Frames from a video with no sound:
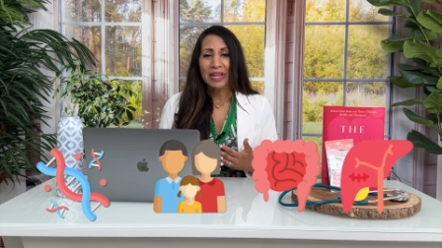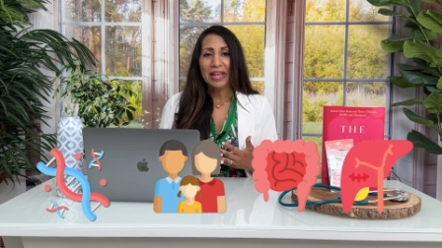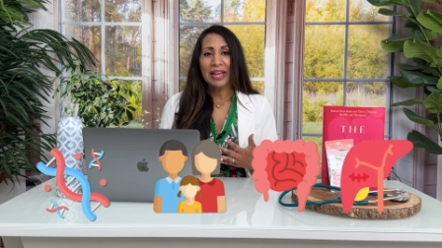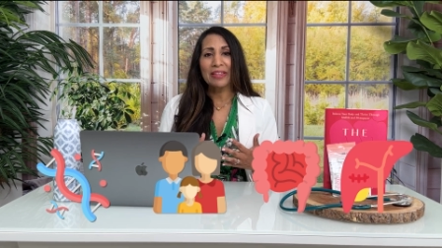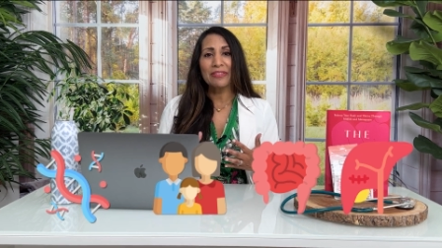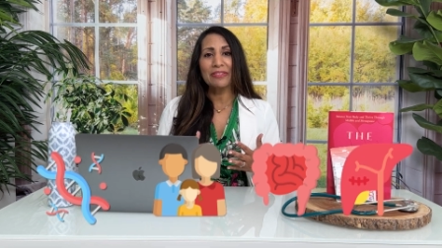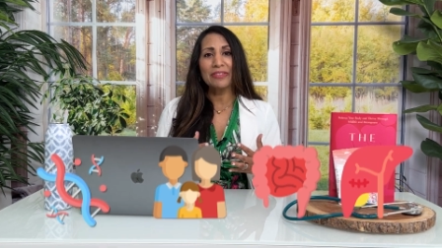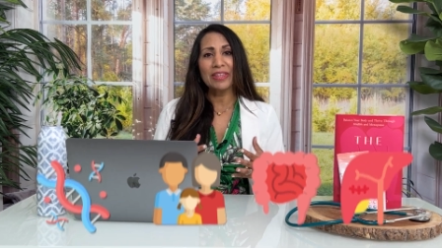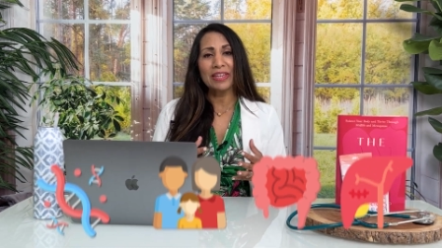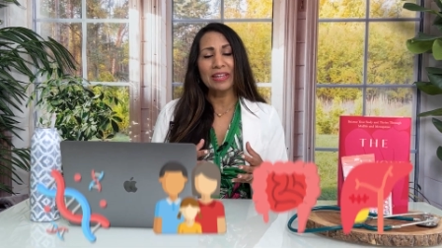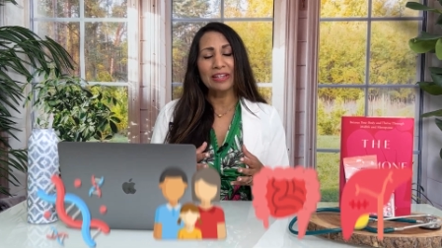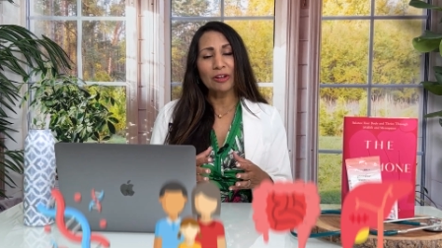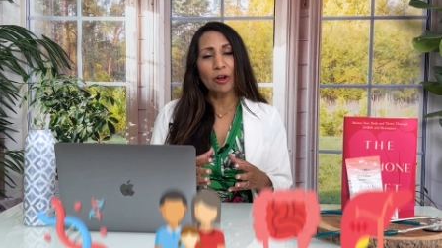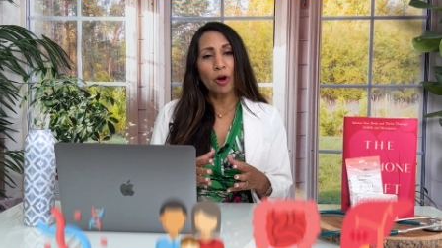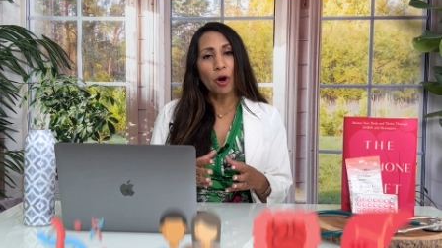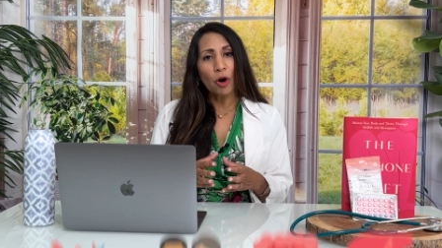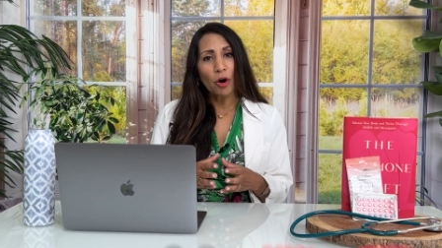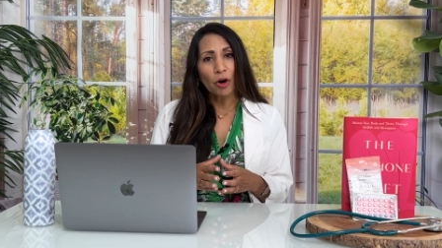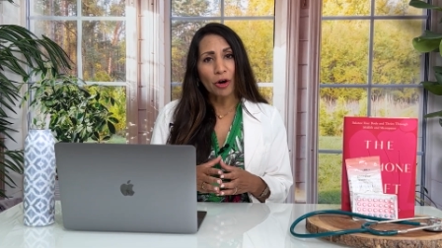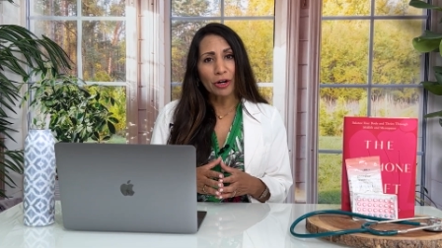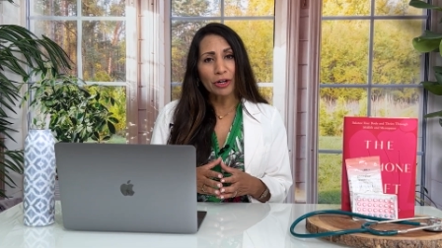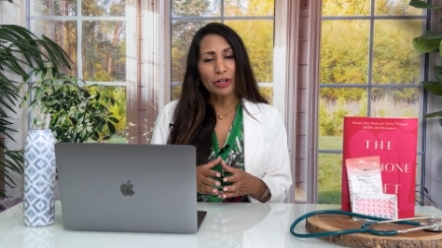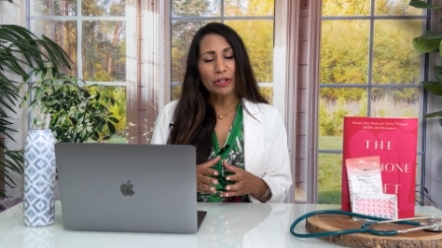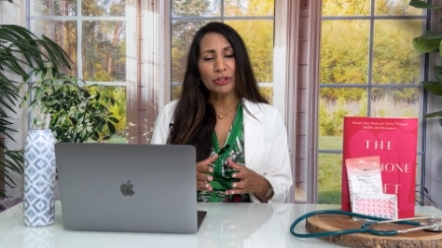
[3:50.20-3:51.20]
and then
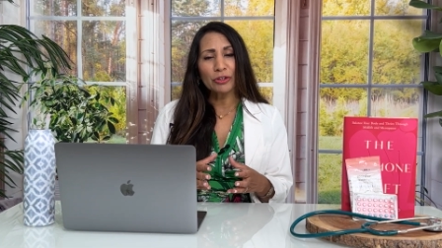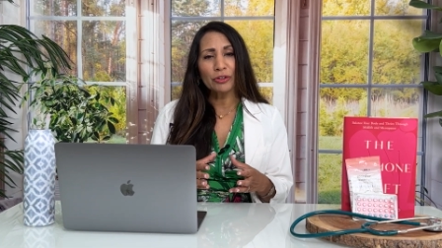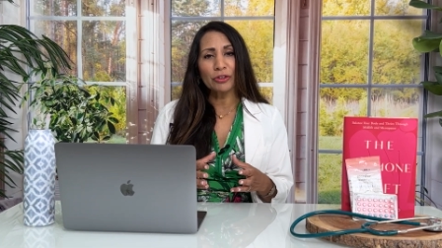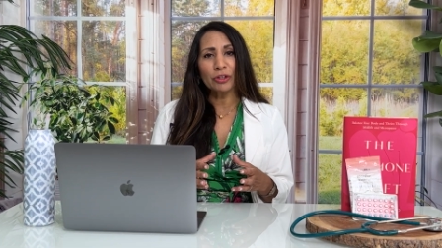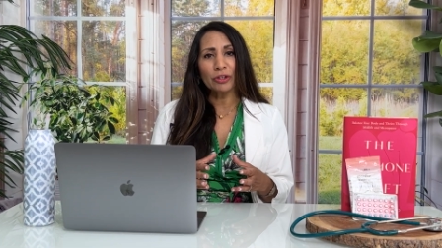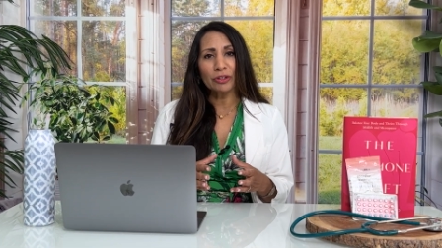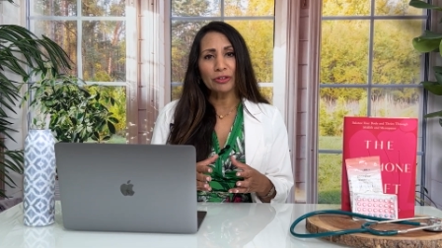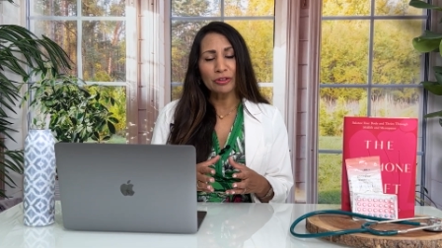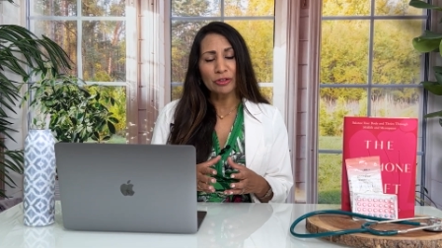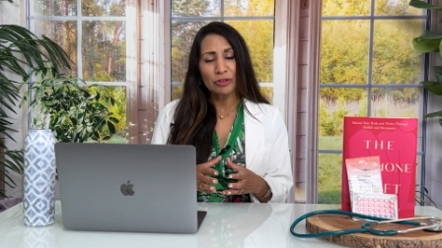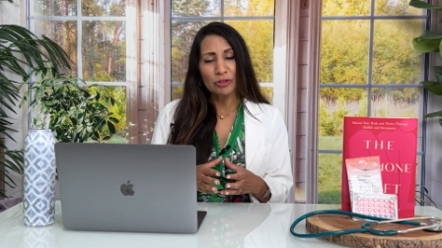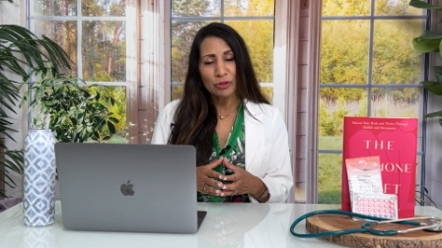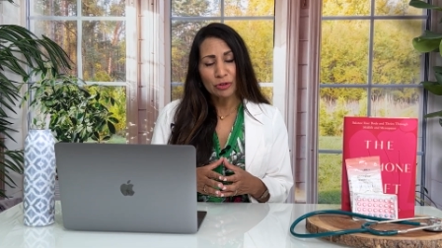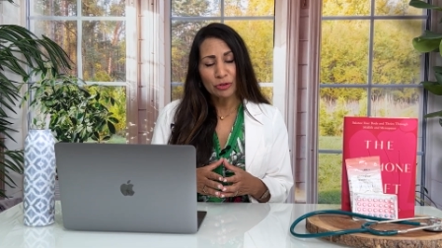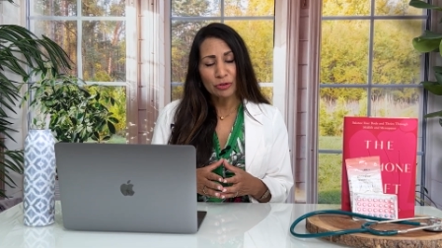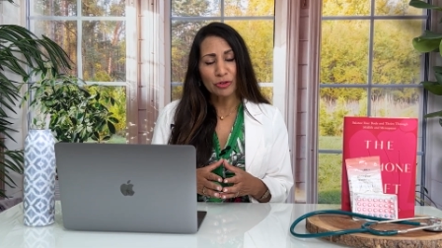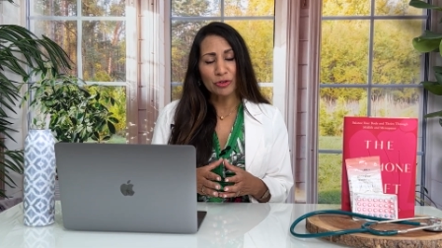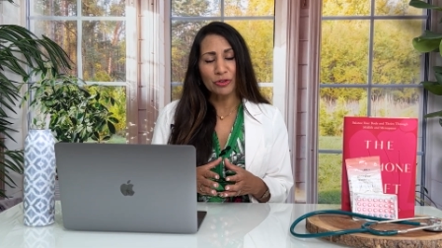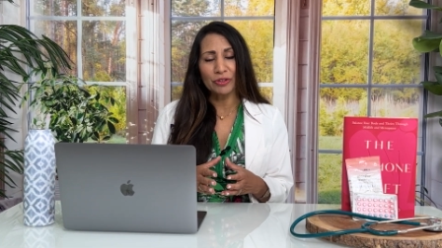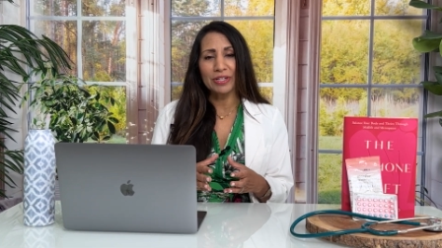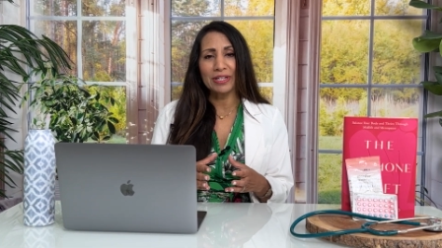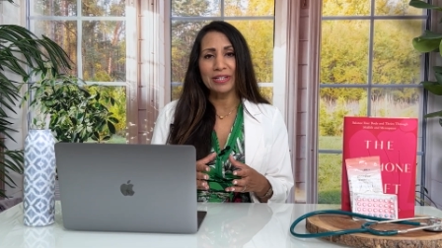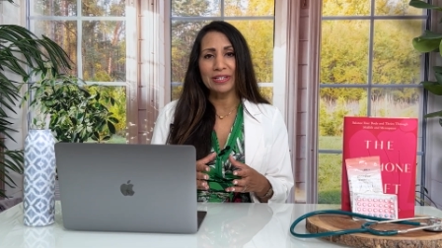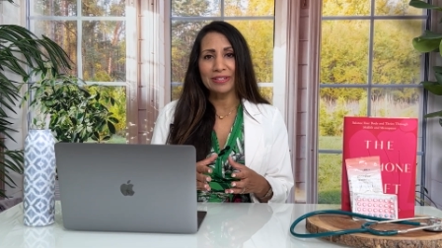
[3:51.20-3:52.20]
are your
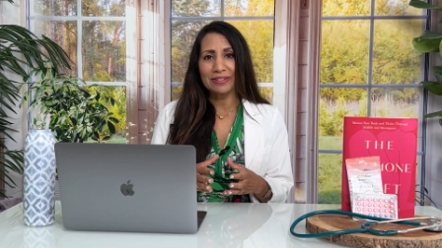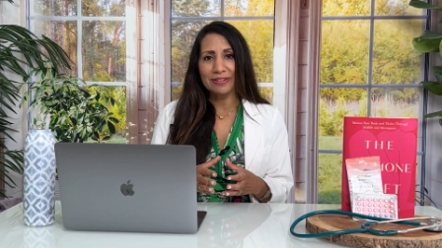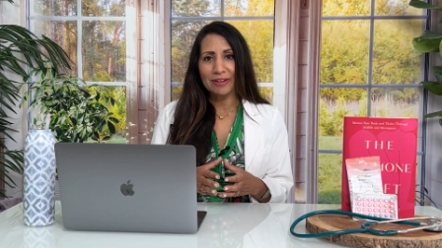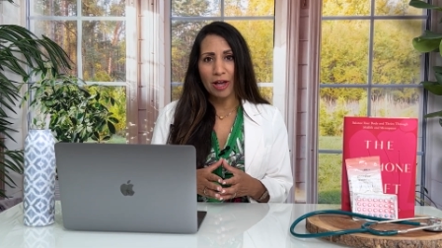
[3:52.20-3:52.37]
nutrients